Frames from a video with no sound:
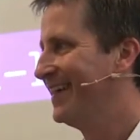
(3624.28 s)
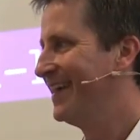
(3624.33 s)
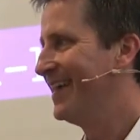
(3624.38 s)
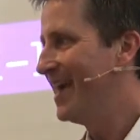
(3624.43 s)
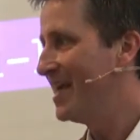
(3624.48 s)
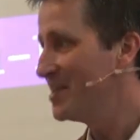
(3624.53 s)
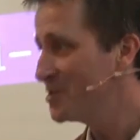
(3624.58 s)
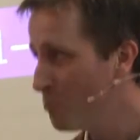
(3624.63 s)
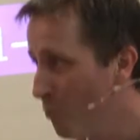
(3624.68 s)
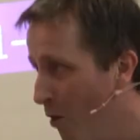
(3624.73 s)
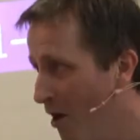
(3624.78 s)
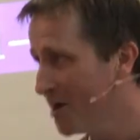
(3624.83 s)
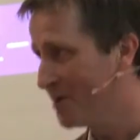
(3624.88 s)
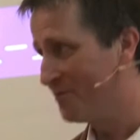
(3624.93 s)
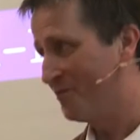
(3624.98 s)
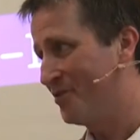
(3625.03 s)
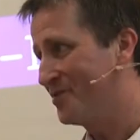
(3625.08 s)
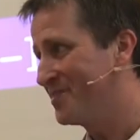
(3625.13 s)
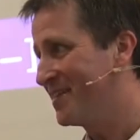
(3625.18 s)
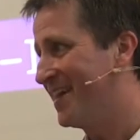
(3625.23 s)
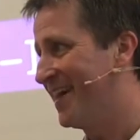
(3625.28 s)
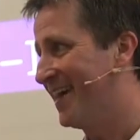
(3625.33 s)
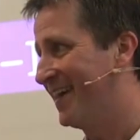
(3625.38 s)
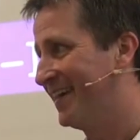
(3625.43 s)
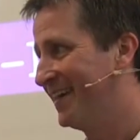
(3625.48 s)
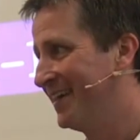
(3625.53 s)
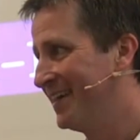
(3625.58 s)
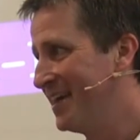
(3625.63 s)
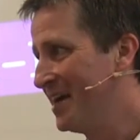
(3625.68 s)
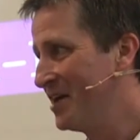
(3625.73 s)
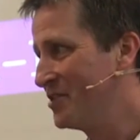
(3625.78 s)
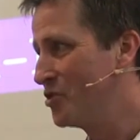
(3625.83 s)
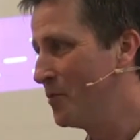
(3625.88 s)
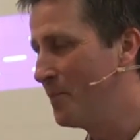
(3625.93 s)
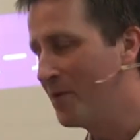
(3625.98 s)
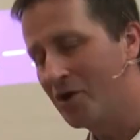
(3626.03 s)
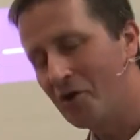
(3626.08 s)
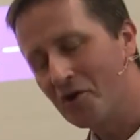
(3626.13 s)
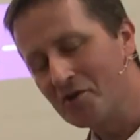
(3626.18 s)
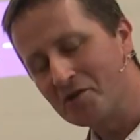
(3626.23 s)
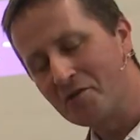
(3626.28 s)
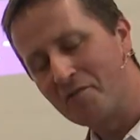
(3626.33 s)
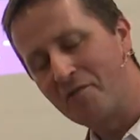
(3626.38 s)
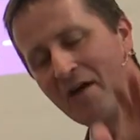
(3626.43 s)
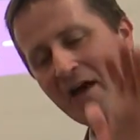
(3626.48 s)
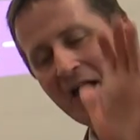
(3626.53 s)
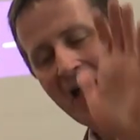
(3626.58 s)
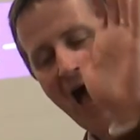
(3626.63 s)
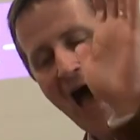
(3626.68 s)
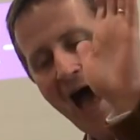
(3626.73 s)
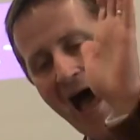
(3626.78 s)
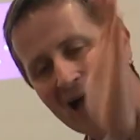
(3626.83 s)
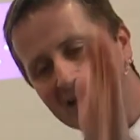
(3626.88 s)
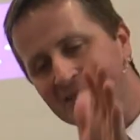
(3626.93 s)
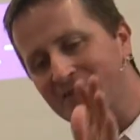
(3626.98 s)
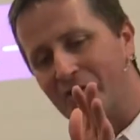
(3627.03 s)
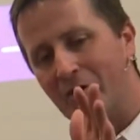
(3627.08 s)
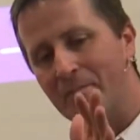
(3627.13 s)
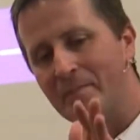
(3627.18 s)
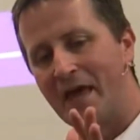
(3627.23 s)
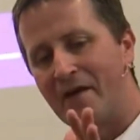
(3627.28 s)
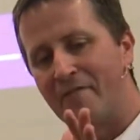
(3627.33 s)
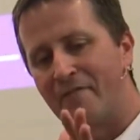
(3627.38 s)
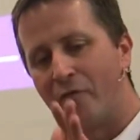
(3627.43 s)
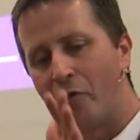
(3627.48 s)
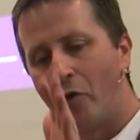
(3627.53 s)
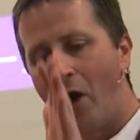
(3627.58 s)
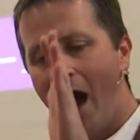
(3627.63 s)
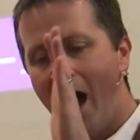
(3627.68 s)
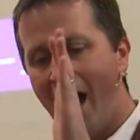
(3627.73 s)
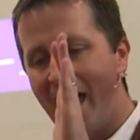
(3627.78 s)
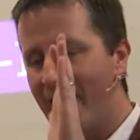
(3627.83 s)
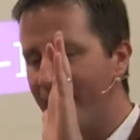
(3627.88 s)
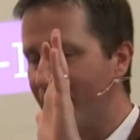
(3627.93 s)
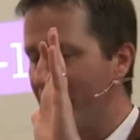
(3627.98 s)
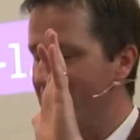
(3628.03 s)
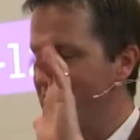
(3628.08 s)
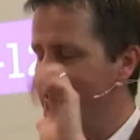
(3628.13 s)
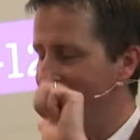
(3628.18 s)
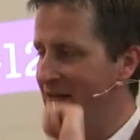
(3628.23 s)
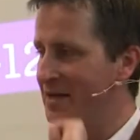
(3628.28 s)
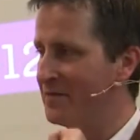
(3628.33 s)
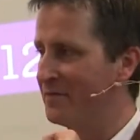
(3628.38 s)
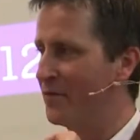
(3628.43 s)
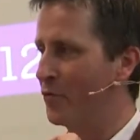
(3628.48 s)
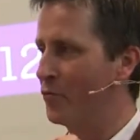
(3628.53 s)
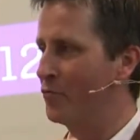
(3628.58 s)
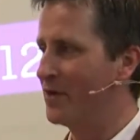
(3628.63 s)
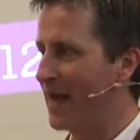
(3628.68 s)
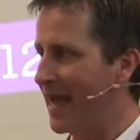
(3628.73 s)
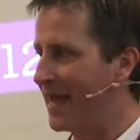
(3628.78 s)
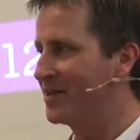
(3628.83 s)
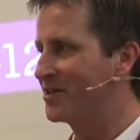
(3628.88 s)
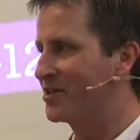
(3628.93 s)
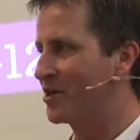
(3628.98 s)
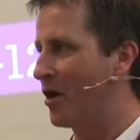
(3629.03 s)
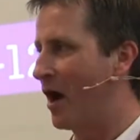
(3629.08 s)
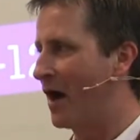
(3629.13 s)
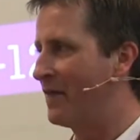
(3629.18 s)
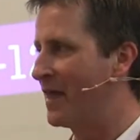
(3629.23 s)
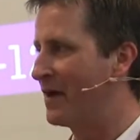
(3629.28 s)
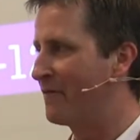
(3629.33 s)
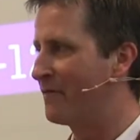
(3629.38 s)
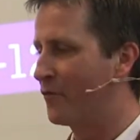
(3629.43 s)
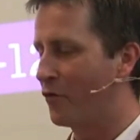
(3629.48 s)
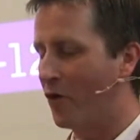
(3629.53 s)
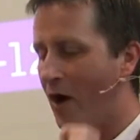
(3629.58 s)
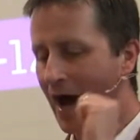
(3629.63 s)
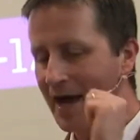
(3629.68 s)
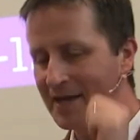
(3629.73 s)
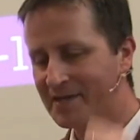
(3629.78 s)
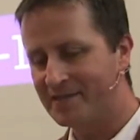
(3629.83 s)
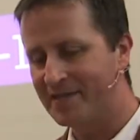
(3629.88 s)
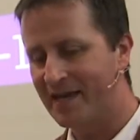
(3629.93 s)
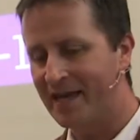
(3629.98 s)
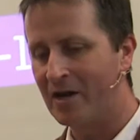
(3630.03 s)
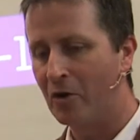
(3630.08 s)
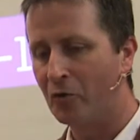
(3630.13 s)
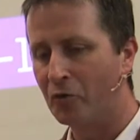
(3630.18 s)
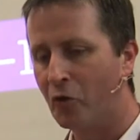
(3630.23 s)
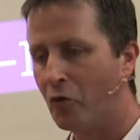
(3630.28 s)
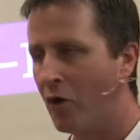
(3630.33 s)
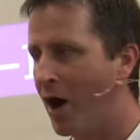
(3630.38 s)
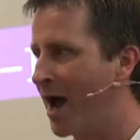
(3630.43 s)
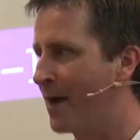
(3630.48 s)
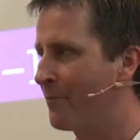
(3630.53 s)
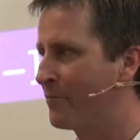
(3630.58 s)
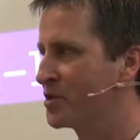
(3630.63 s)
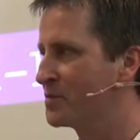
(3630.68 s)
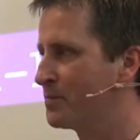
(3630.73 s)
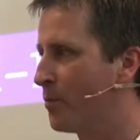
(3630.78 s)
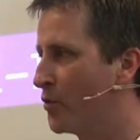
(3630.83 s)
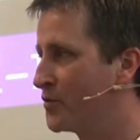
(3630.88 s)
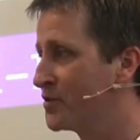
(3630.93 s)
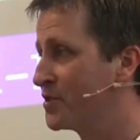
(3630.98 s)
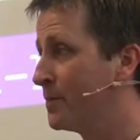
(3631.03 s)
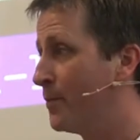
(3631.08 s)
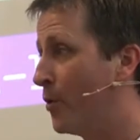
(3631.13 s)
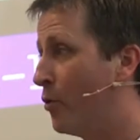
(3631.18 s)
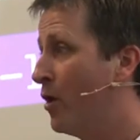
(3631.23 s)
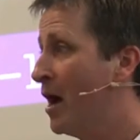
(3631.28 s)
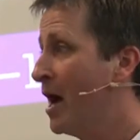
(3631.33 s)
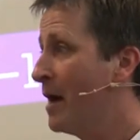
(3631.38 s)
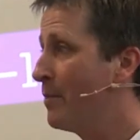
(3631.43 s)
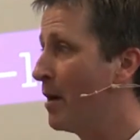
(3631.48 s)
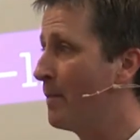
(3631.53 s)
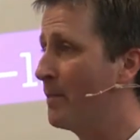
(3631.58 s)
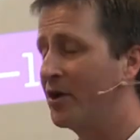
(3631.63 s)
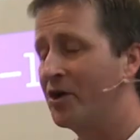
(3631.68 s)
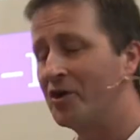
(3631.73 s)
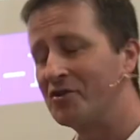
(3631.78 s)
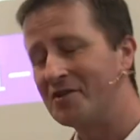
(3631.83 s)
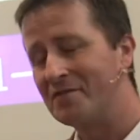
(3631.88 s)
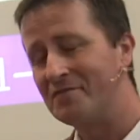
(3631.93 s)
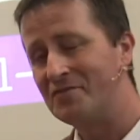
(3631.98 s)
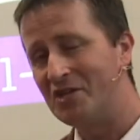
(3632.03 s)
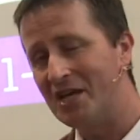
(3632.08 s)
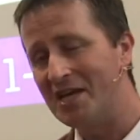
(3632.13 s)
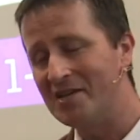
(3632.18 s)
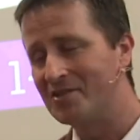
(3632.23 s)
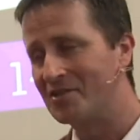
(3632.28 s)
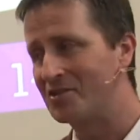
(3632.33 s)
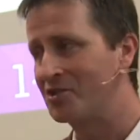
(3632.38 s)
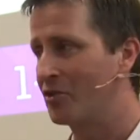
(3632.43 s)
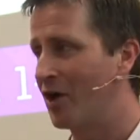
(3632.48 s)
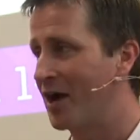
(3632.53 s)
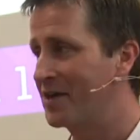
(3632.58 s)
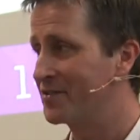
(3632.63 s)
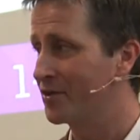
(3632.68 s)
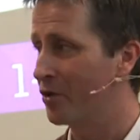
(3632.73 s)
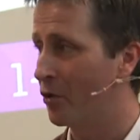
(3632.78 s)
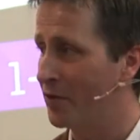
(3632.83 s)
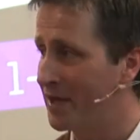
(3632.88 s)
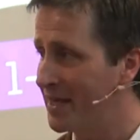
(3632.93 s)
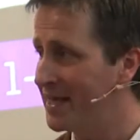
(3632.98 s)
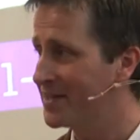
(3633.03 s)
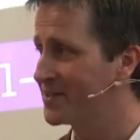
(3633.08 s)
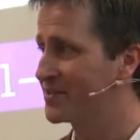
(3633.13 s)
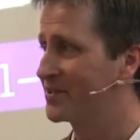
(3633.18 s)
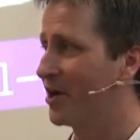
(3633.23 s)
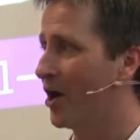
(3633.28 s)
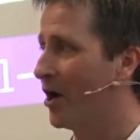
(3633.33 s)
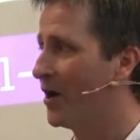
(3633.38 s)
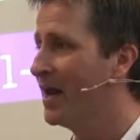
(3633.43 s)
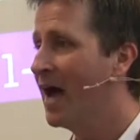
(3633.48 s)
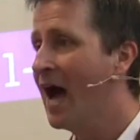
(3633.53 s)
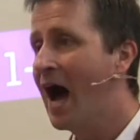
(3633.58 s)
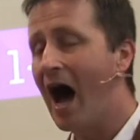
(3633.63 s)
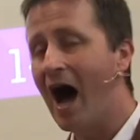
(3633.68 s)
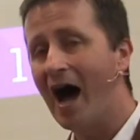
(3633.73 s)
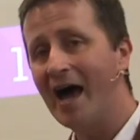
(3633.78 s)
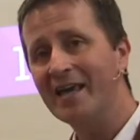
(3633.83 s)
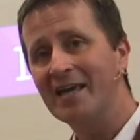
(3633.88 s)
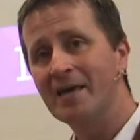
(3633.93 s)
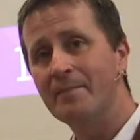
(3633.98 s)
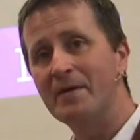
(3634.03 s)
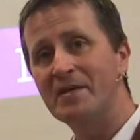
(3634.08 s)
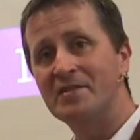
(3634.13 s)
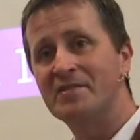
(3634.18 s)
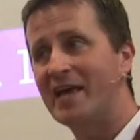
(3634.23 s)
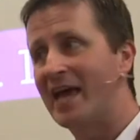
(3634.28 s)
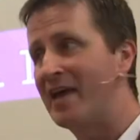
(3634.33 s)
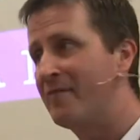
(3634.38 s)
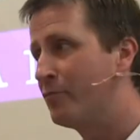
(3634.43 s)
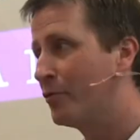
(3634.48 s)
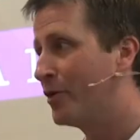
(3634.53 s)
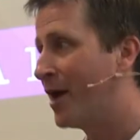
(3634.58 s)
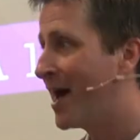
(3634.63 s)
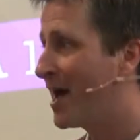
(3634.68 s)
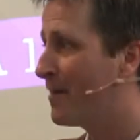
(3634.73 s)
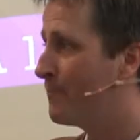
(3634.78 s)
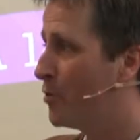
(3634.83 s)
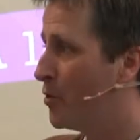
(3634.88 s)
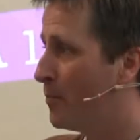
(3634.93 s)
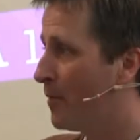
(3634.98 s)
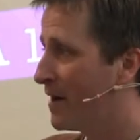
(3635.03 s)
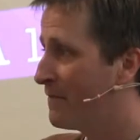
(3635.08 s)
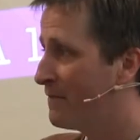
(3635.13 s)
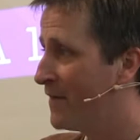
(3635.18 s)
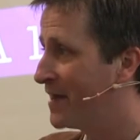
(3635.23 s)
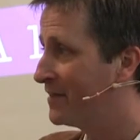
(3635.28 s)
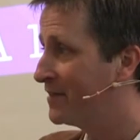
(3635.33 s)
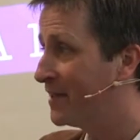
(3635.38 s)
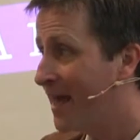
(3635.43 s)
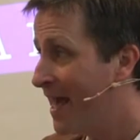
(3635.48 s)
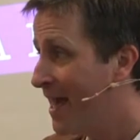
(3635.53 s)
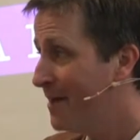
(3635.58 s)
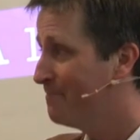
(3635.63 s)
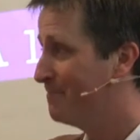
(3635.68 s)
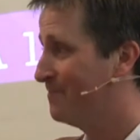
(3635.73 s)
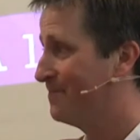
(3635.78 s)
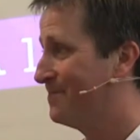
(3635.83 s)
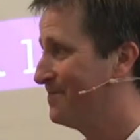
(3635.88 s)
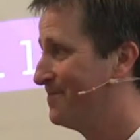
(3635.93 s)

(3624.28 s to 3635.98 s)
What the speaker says: It's wonderful, isn't it? So because of Adam, therefore I have a sinful nature and therefore I sin, although I am responsible. But because of Jesus Christ and all he has done, I can be safe when I have put my faith in him.